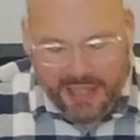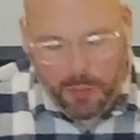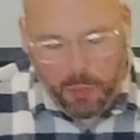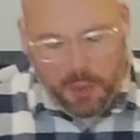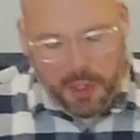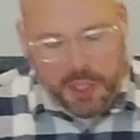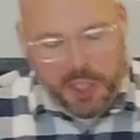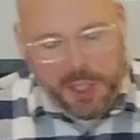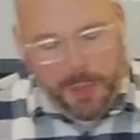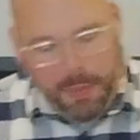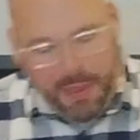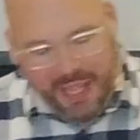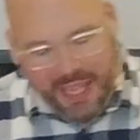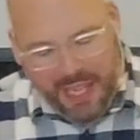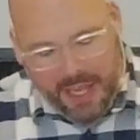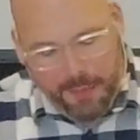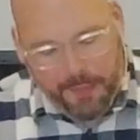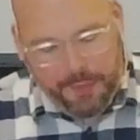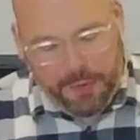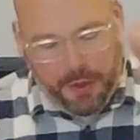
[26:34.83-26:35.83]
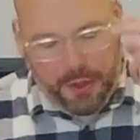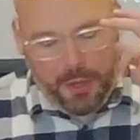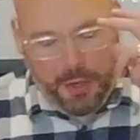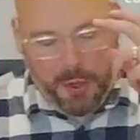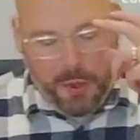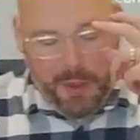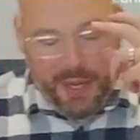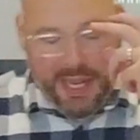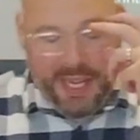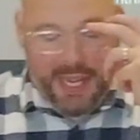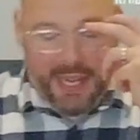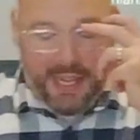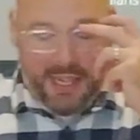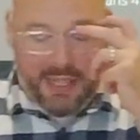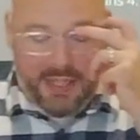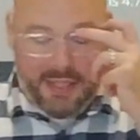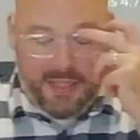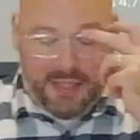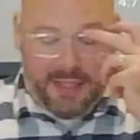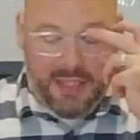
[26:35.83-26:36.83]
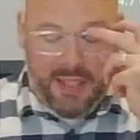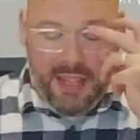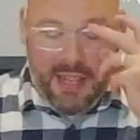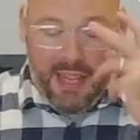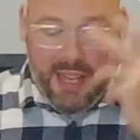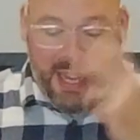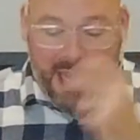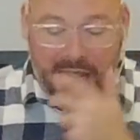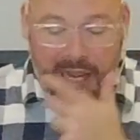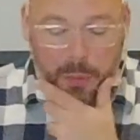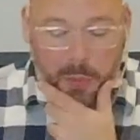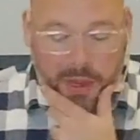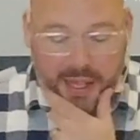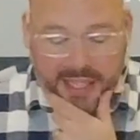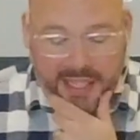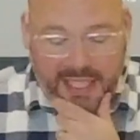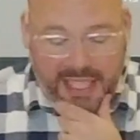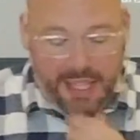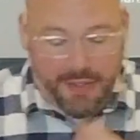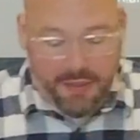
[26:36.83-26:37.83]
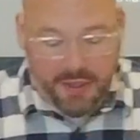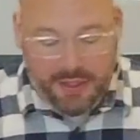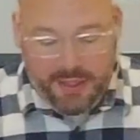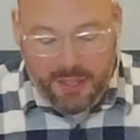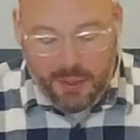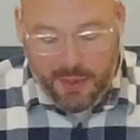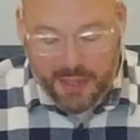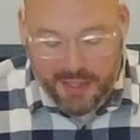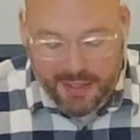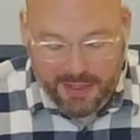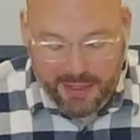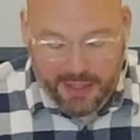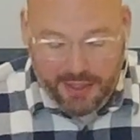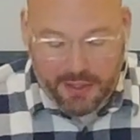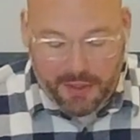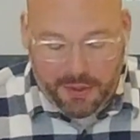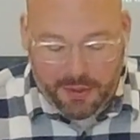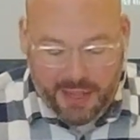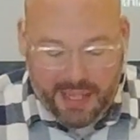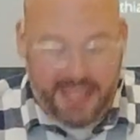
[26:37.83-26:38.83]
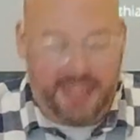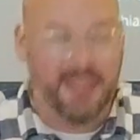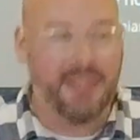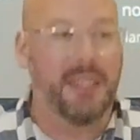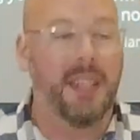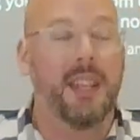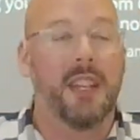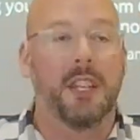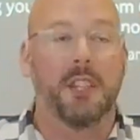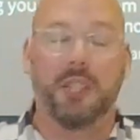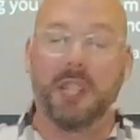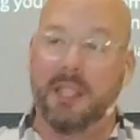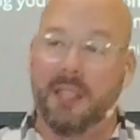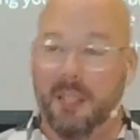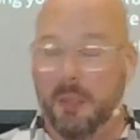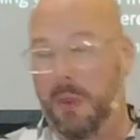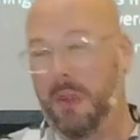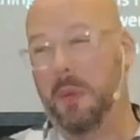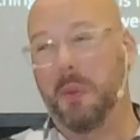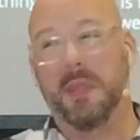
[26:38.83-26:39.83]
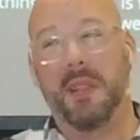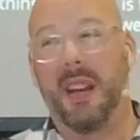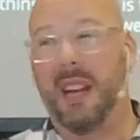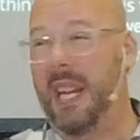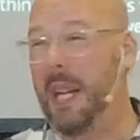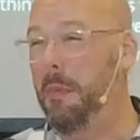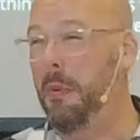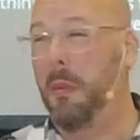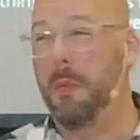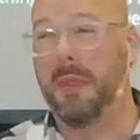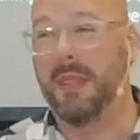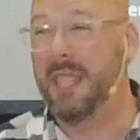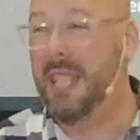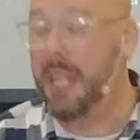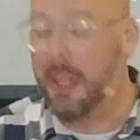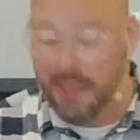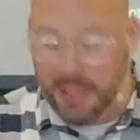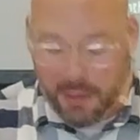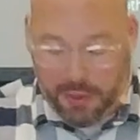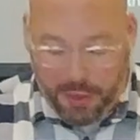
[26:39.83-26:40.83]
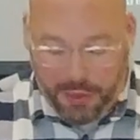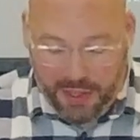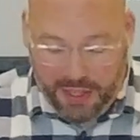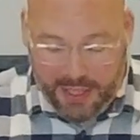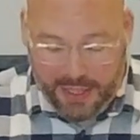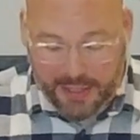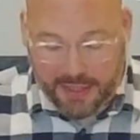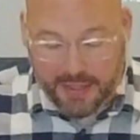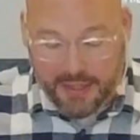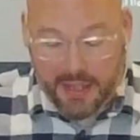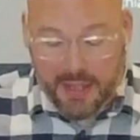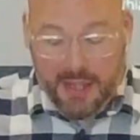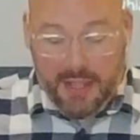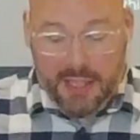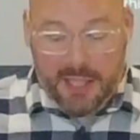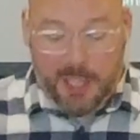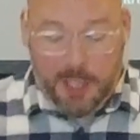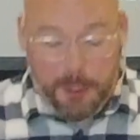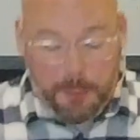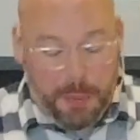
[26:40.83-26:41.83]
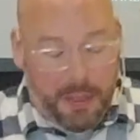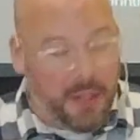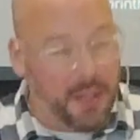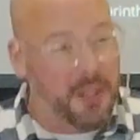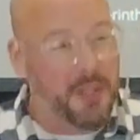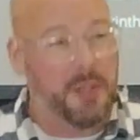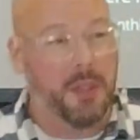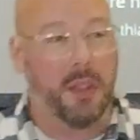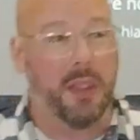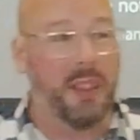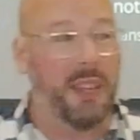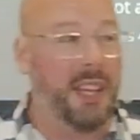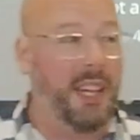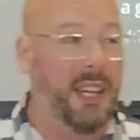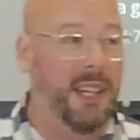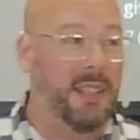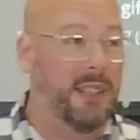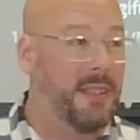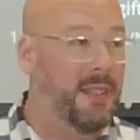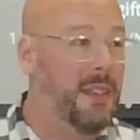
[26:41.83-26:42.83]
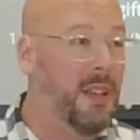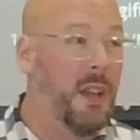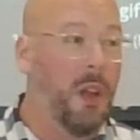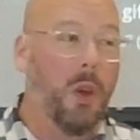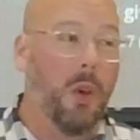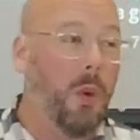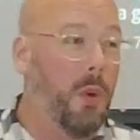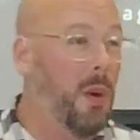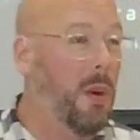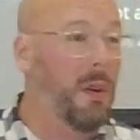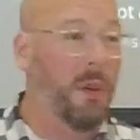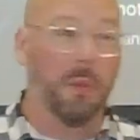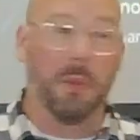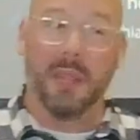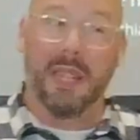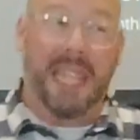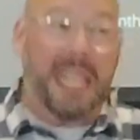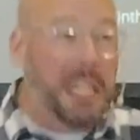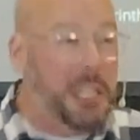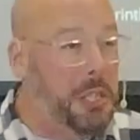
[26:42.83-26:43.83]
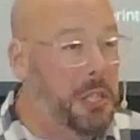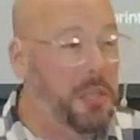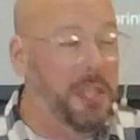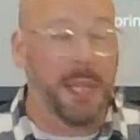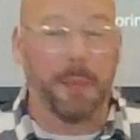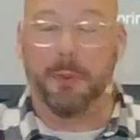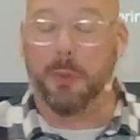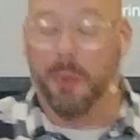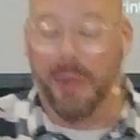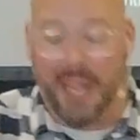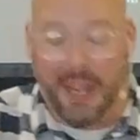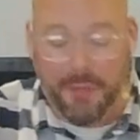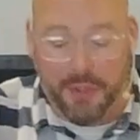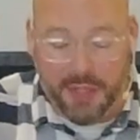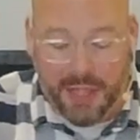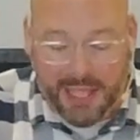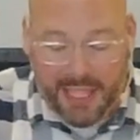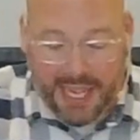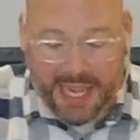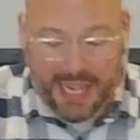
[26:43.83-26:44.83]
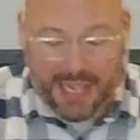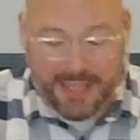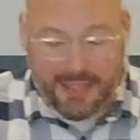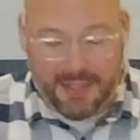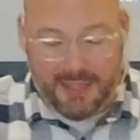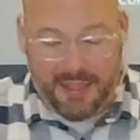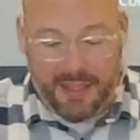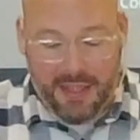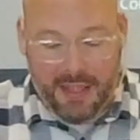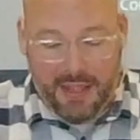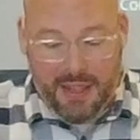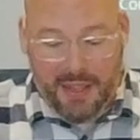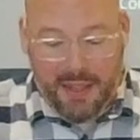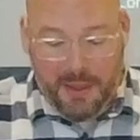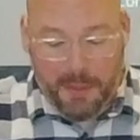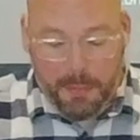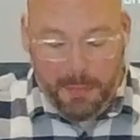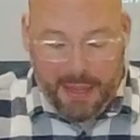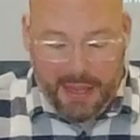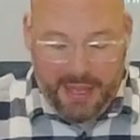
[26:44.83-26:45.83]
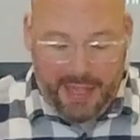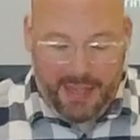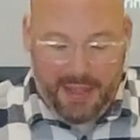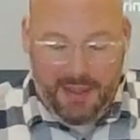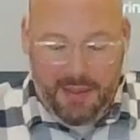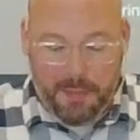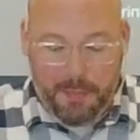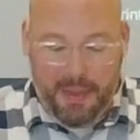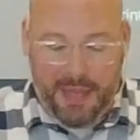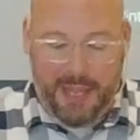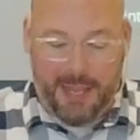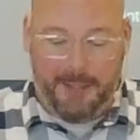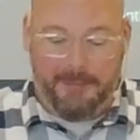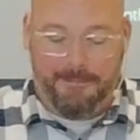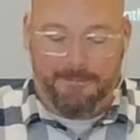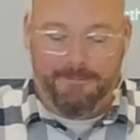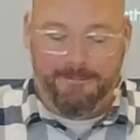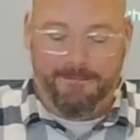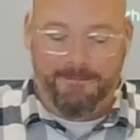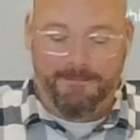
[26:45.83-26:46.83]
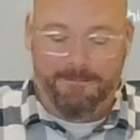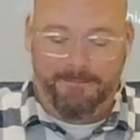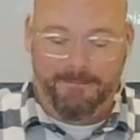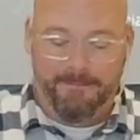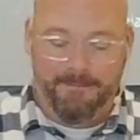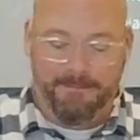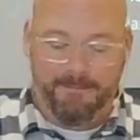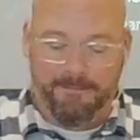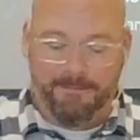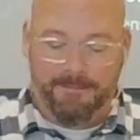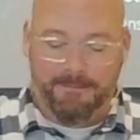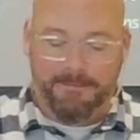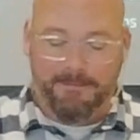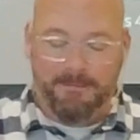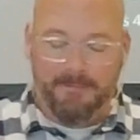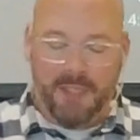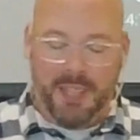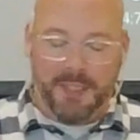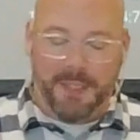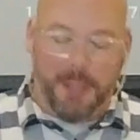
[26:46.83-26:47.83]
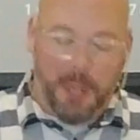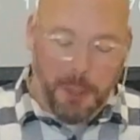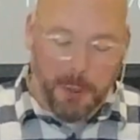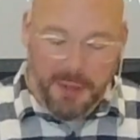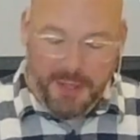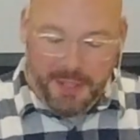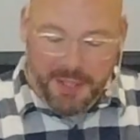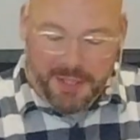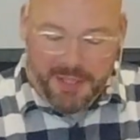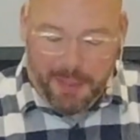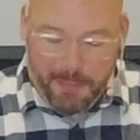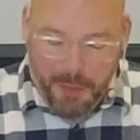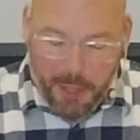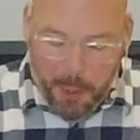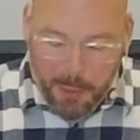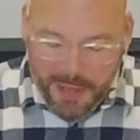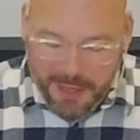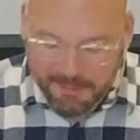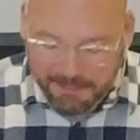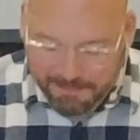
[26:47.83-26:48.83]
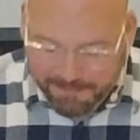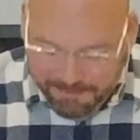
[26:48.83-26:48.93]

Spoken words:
and worshiping him for who he is and what he's given to us in Christ Jesus, whether we're talking about material things, spiritual things, or relationships, whatever the case may be. So, in just a moment,